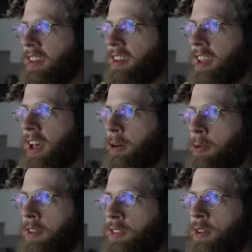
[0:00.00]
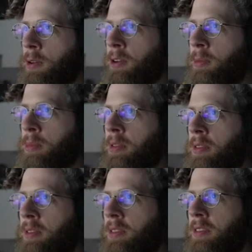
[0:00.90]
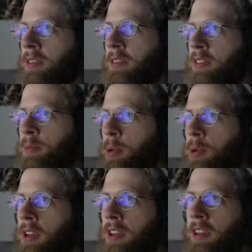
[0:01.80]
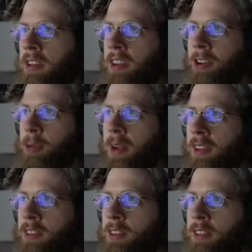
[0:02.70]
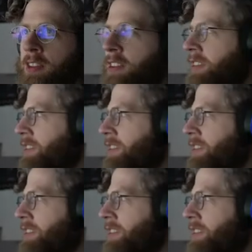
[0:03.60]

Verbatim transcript: Kal Wis Corp, spooky necromancer.